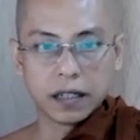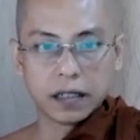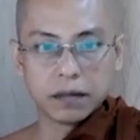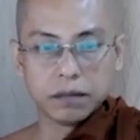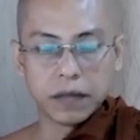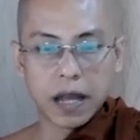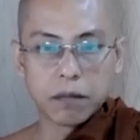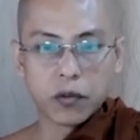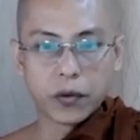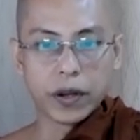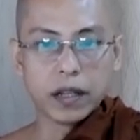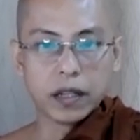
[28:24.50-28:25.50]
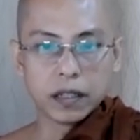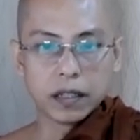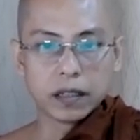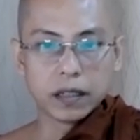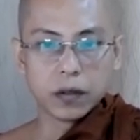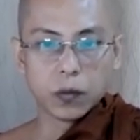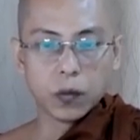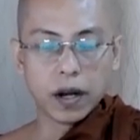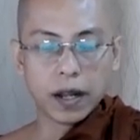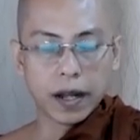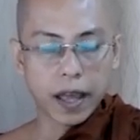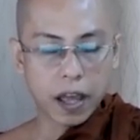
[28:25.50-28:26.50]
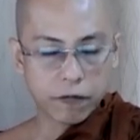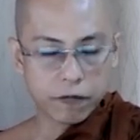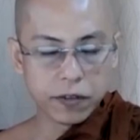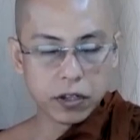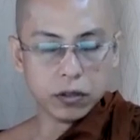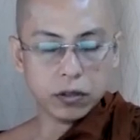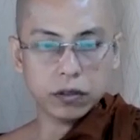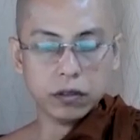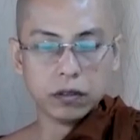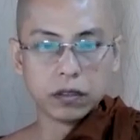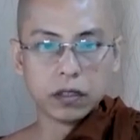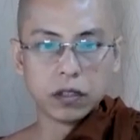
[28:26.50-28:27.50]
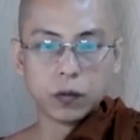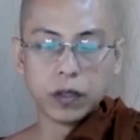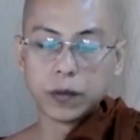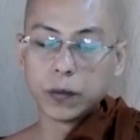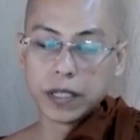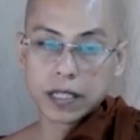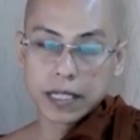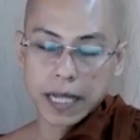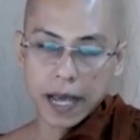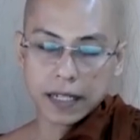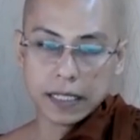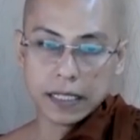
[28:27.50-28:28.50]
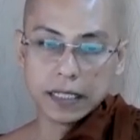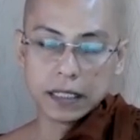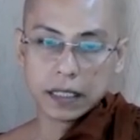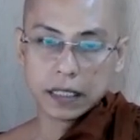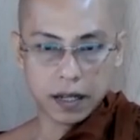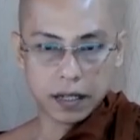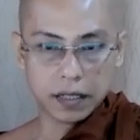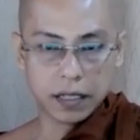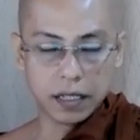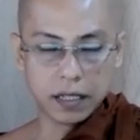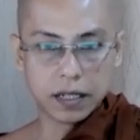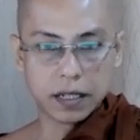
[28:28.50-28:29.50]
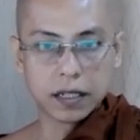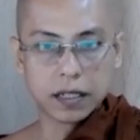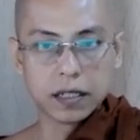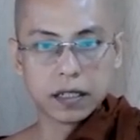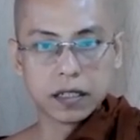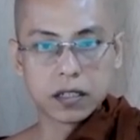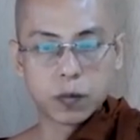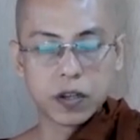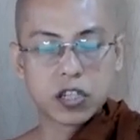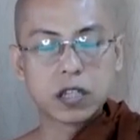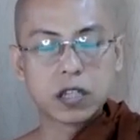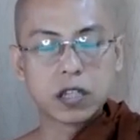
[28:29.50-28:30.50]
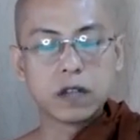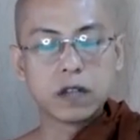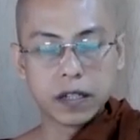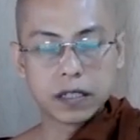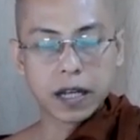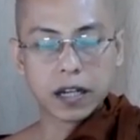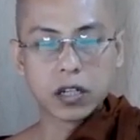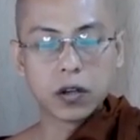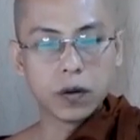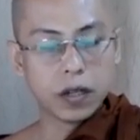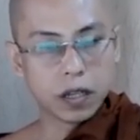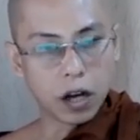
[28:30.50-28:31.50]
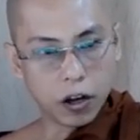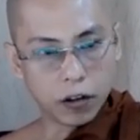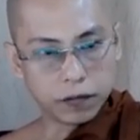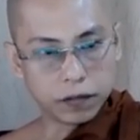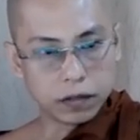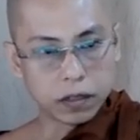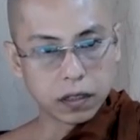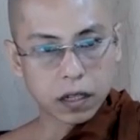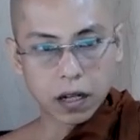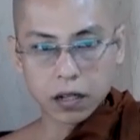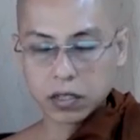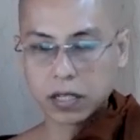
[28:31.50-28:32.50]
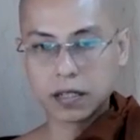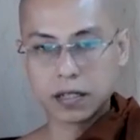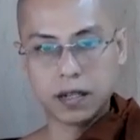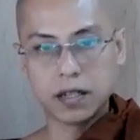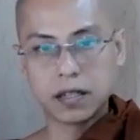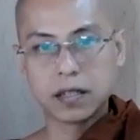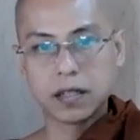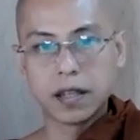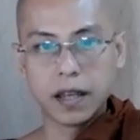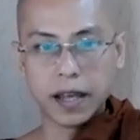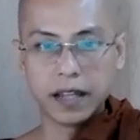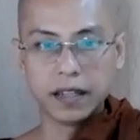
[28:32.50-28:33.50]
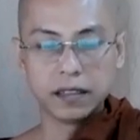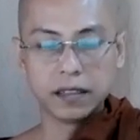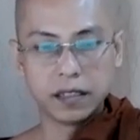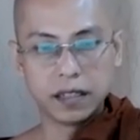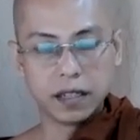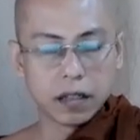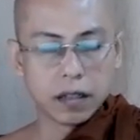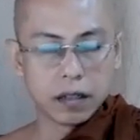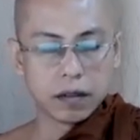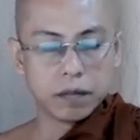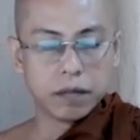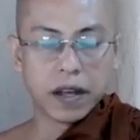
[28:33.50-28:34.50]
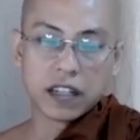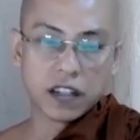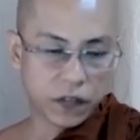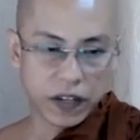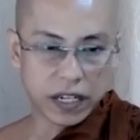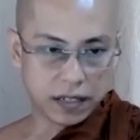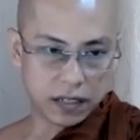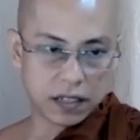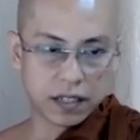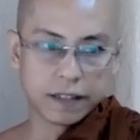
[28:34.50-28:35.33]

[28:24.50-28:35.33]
memory will have you when we study the specific category of consciousness and the mental fetters.